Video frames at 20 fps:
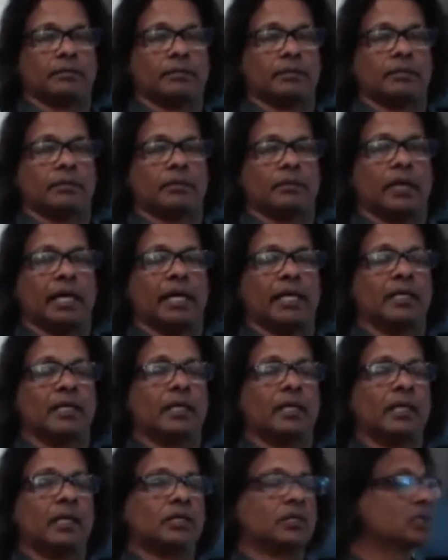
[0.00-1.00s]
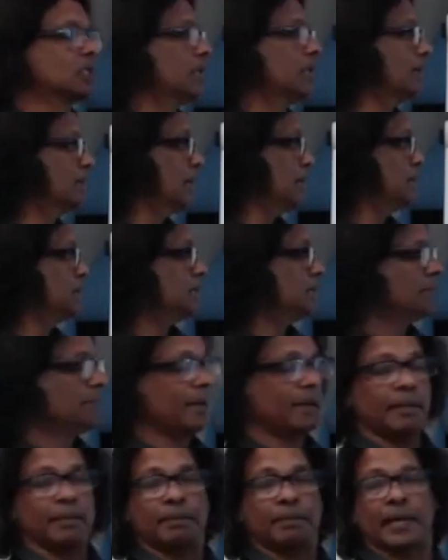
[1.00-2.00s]
right? So sometimes it
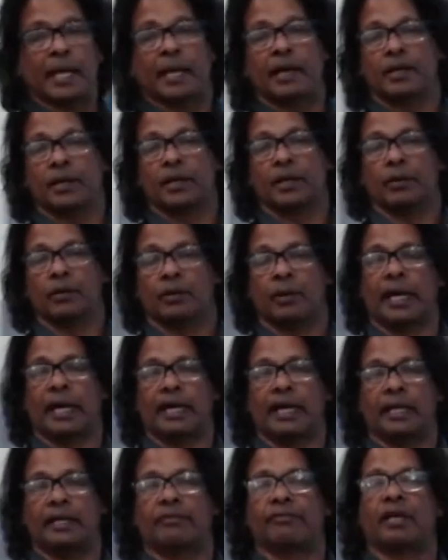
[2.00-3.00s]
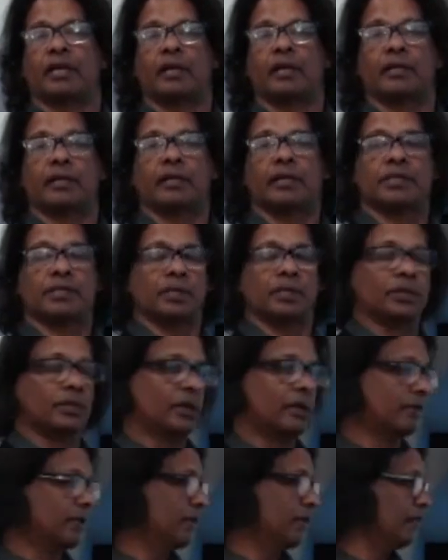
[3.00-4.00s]
may be better to go high difficulty. So you
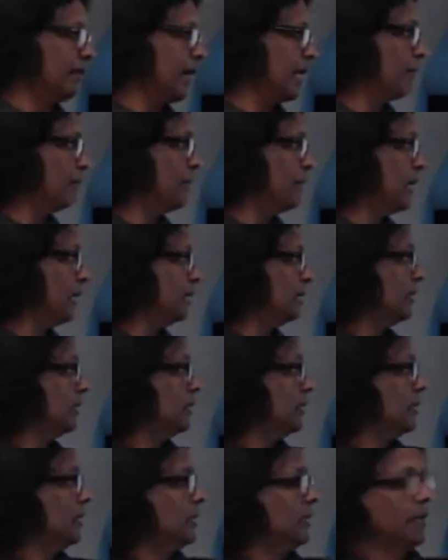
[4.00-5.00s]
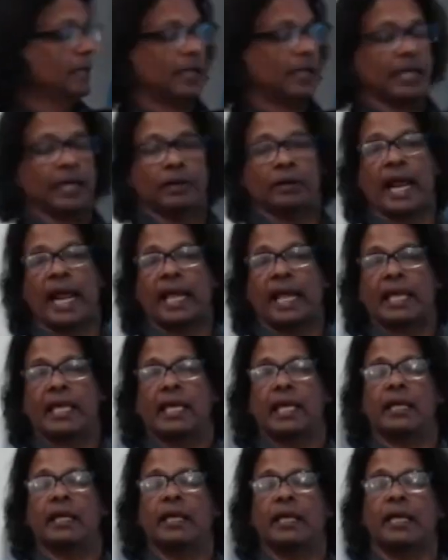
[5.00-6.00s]
have to evaluate and rank
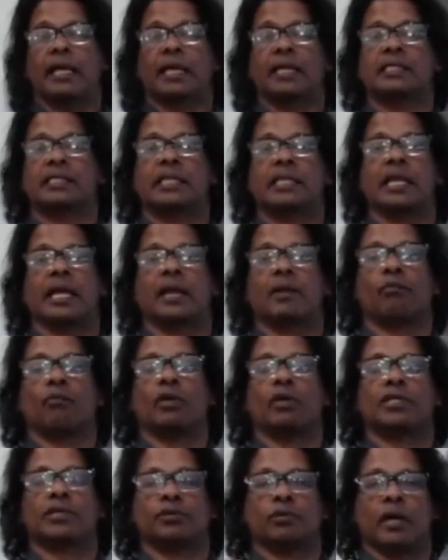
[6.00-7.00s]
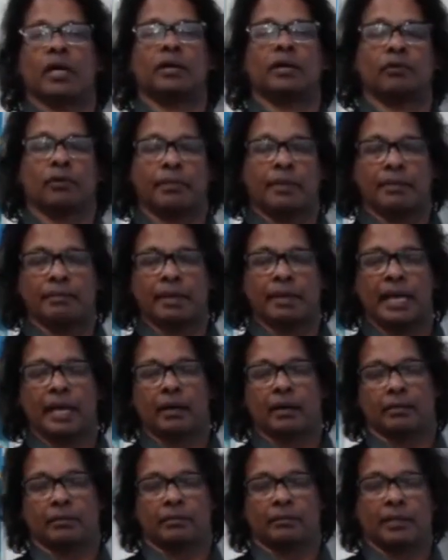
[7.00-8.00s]
it and see like which one would be better.
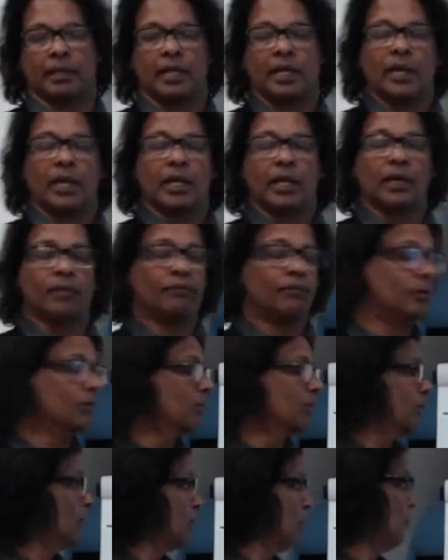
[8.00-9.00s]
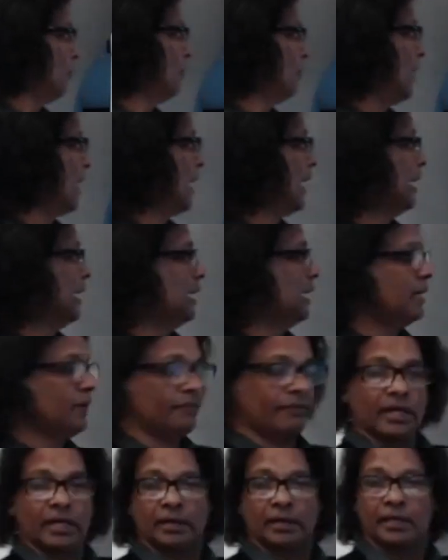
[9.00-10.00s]
If you go high
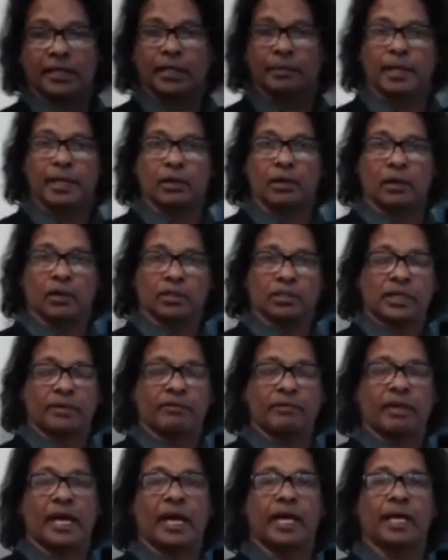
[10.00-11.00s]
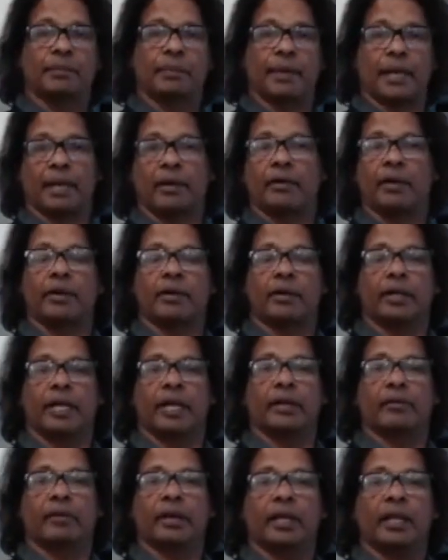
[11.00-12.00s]
difficulty, but you also have a high barrier to
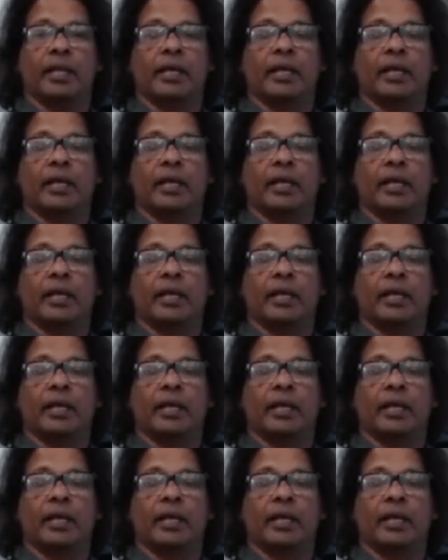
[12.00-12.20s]
entry,